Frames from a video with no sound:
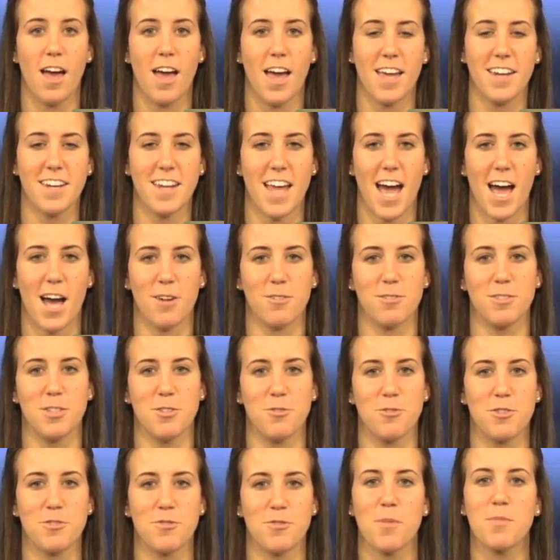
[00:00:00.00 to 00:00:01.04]
And now,
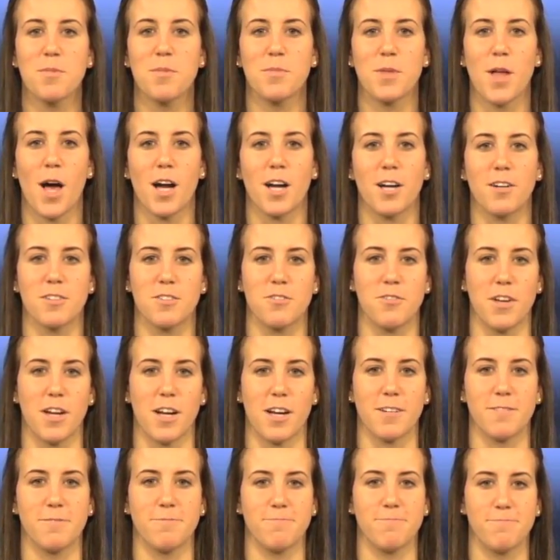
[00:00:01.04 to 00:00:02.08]
news from the
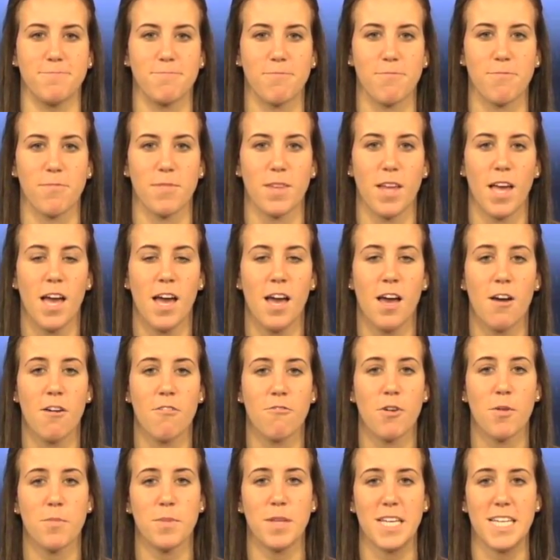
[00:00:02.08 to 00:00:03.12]
blogosphere.
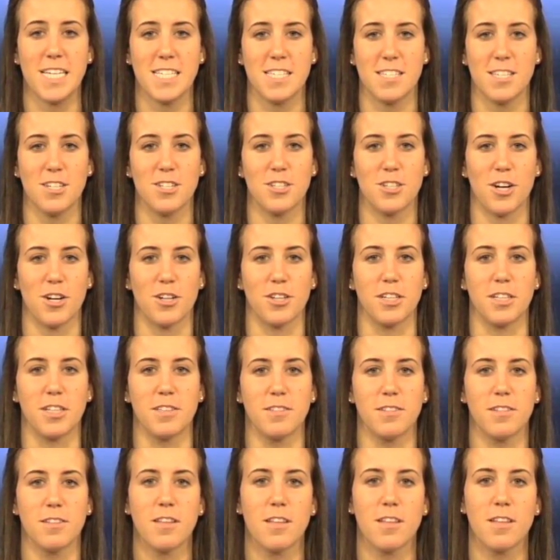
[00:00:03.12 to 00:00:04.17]
From the Easton
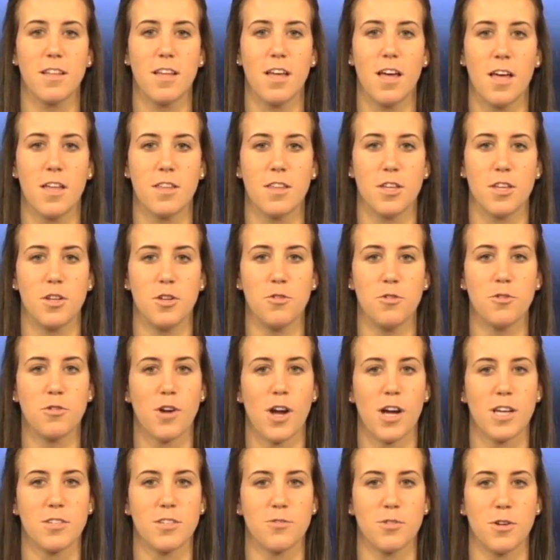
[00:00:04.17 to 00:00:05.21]
Journal. The new
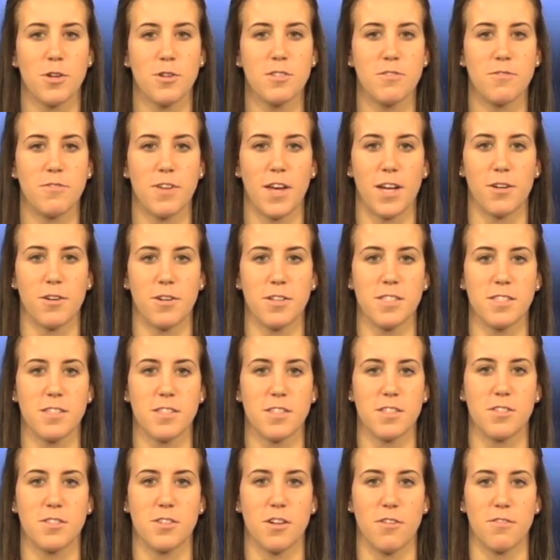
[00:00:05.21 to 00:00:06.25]
Crossroads
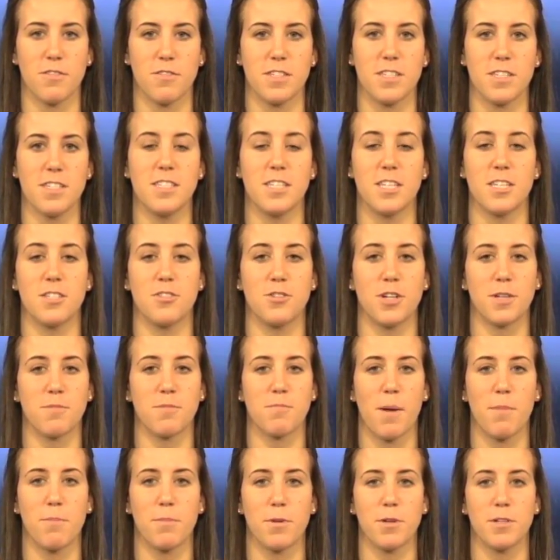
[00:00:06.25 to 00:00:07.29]
Veterans Services
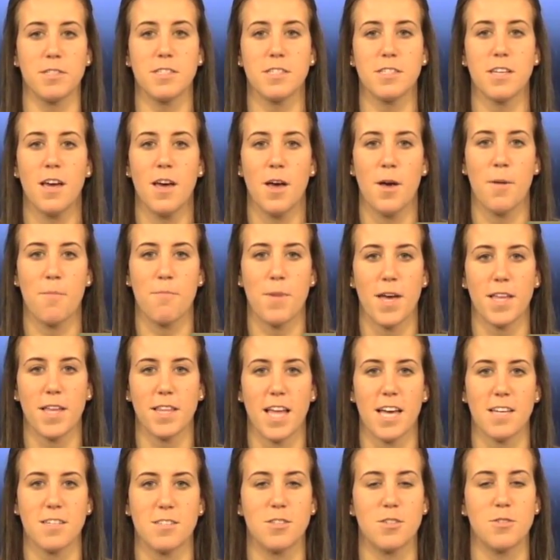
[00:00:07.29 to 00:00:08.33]
District members met
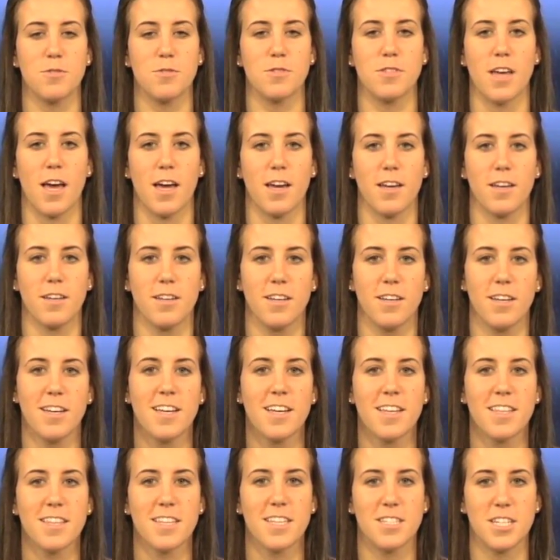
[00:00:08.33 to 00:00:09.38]
last Tuesday.
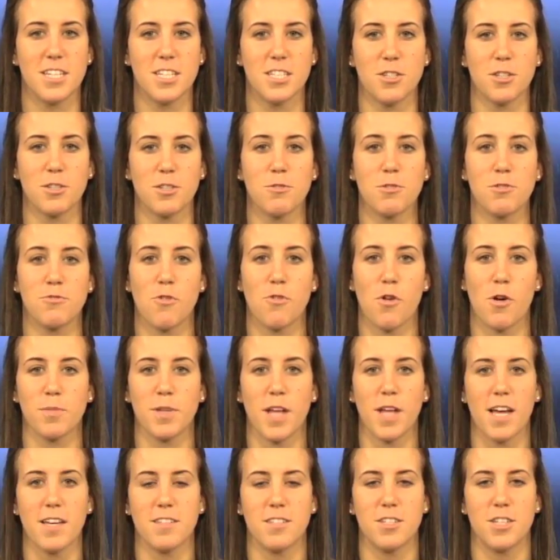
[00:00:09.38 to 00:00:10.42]
The district was formed
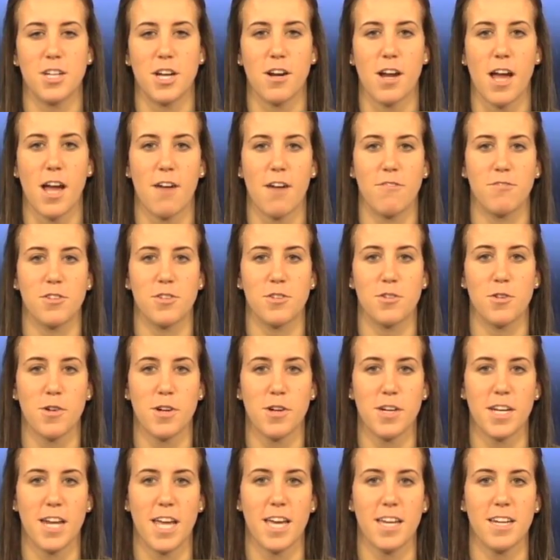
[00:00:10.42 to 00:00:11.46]
last year after
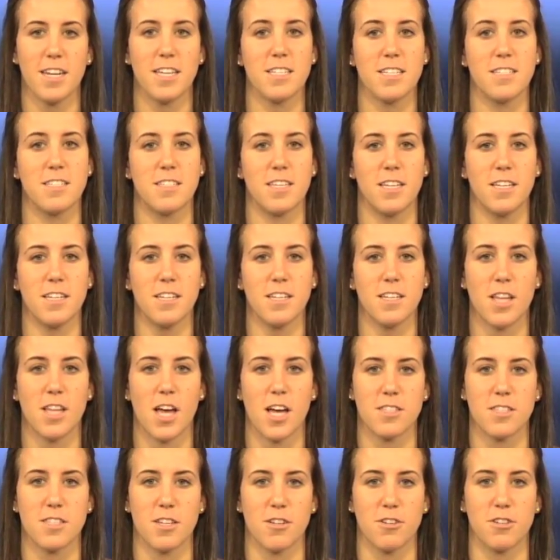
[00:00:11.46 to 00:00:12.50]
Norton and Easton
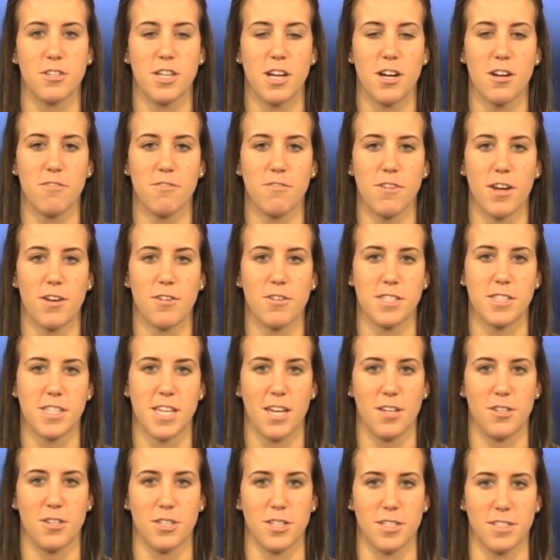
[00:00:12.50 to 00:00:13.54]
lost their shared veterans
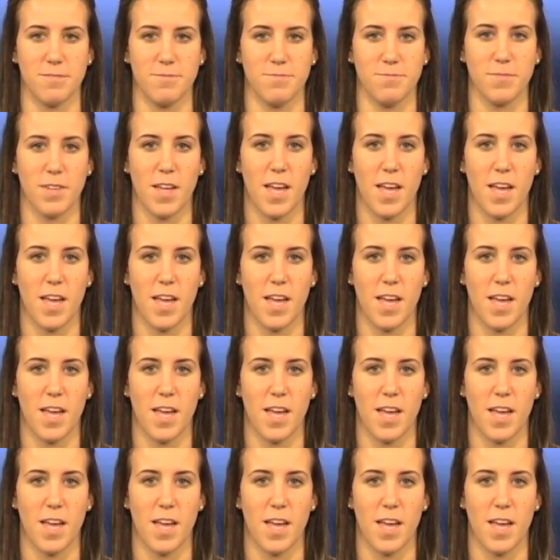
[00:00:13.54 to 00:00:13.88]
agent.